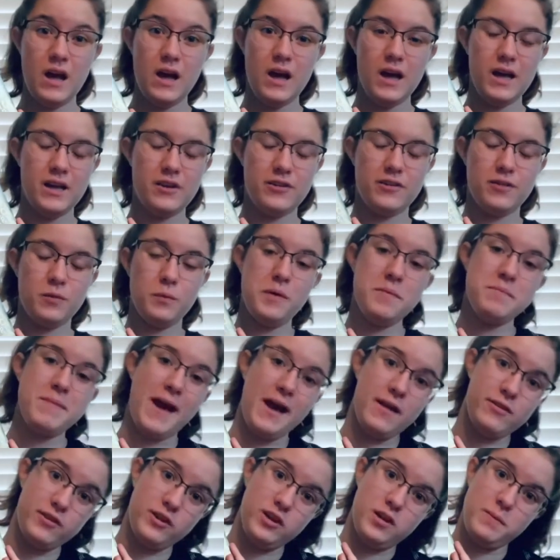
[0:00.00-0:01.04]
I just want
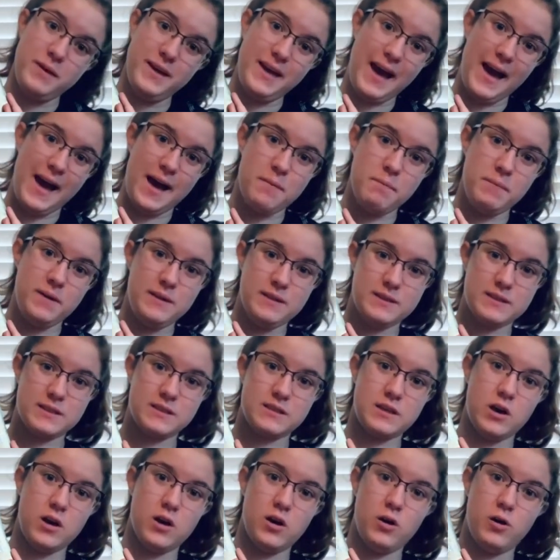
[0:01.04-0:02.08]
Matthew to be happy
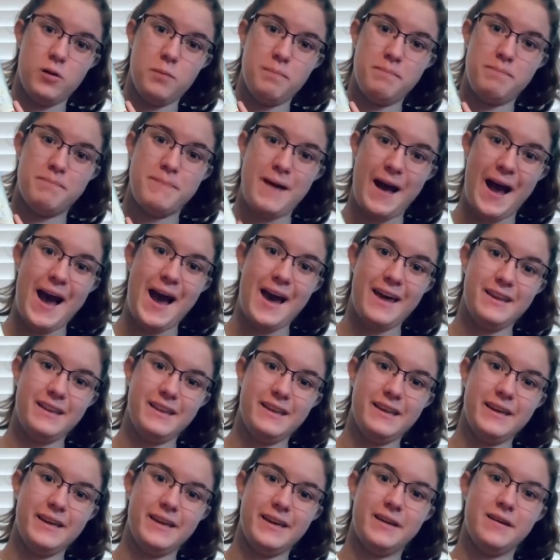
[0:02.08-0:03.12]
so
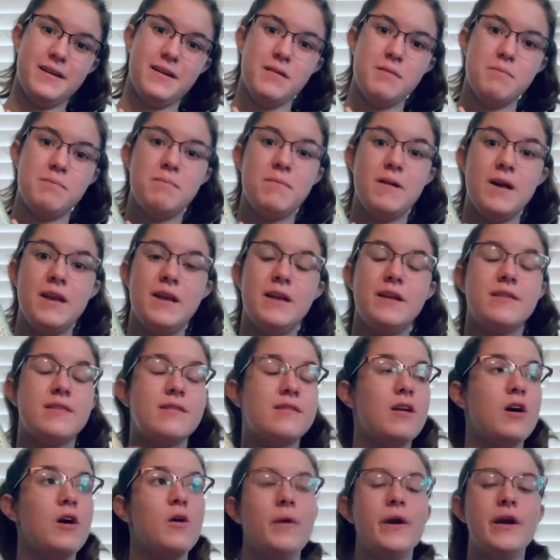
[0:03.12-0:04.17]
badly. And it's
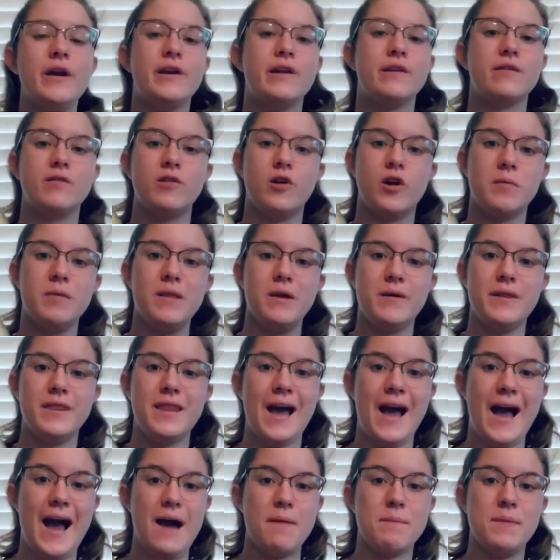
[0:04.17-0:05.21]
so weird because normally when
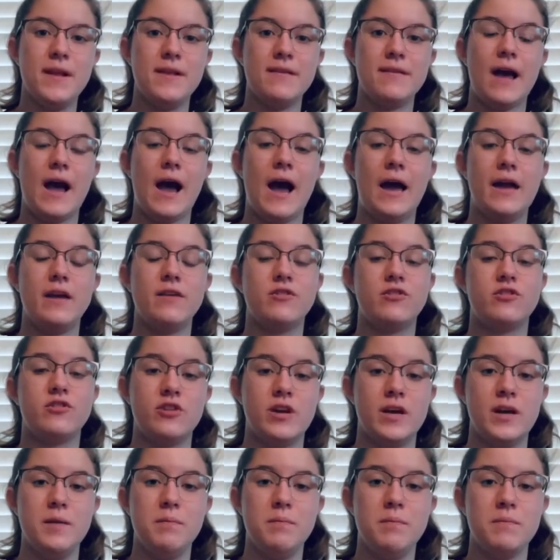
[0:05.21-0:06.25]
that happens, I
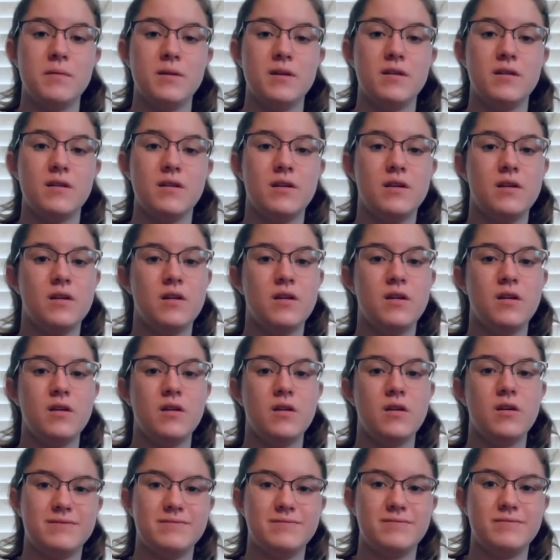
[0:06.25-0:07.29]
ship
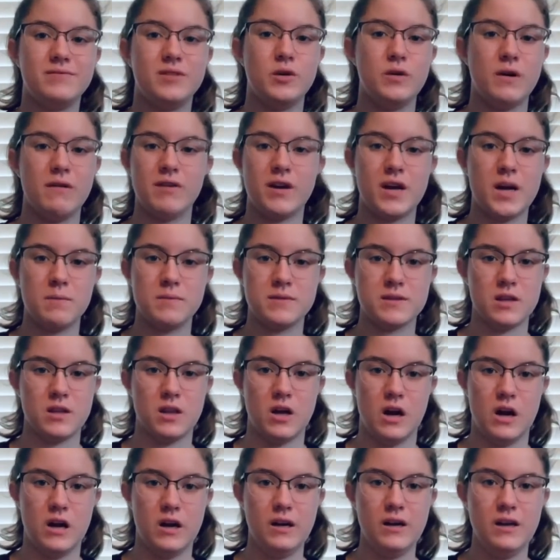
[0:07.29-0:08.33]
whoever comes
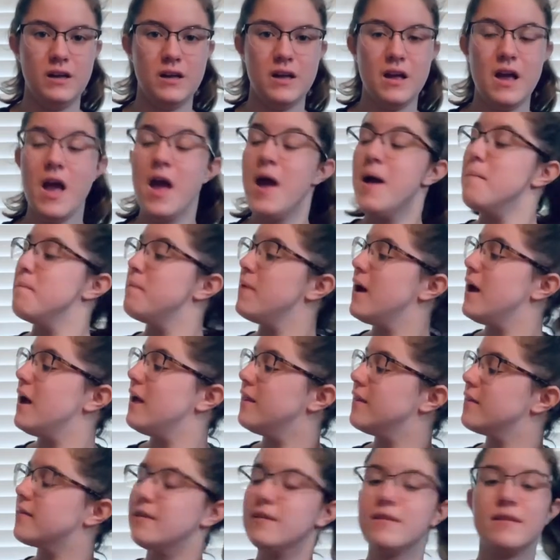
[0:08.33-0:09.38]
along. But
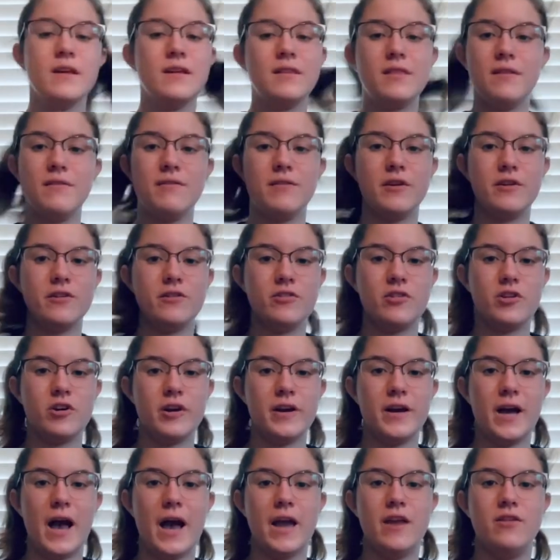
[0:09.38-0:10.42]
this is like the first
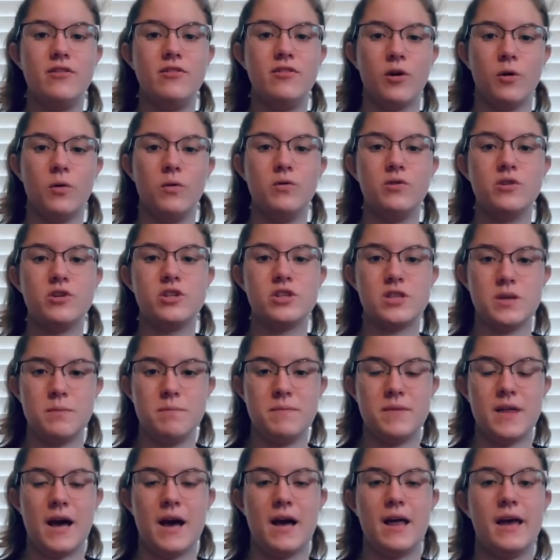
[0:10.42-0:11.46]
story I don't ship
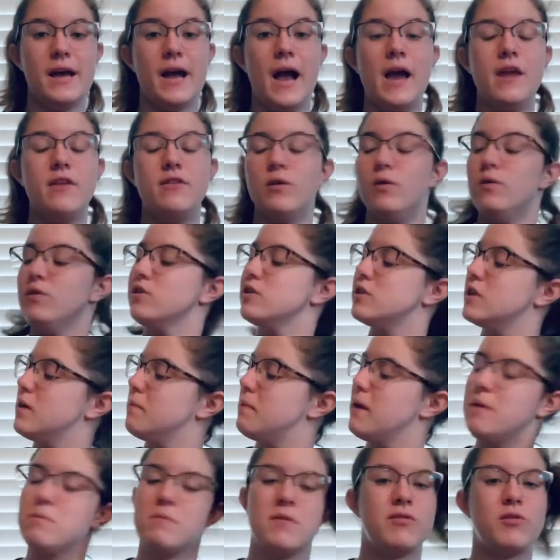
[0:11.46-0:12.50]
that. Like, I don't ship
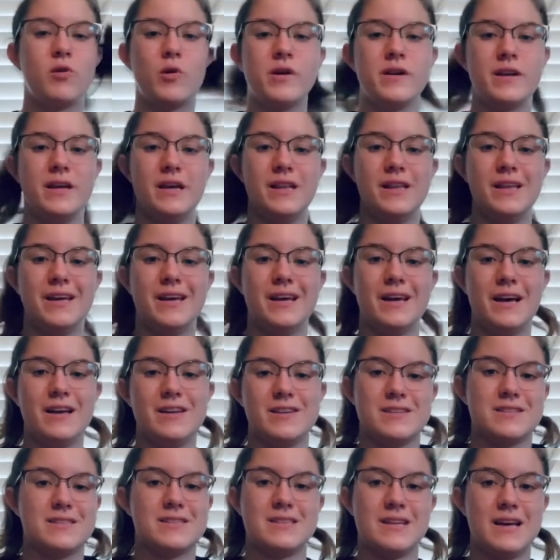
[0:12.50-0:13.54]
him with Cordelia.
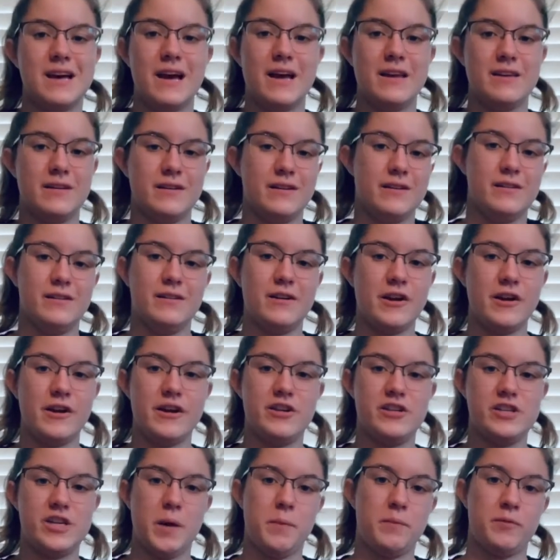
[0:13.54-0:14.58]
I don't. Her and
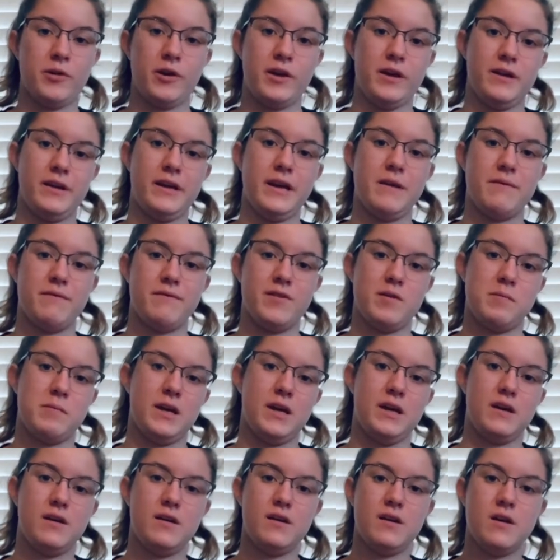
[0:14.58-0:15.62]
James are endgame for me.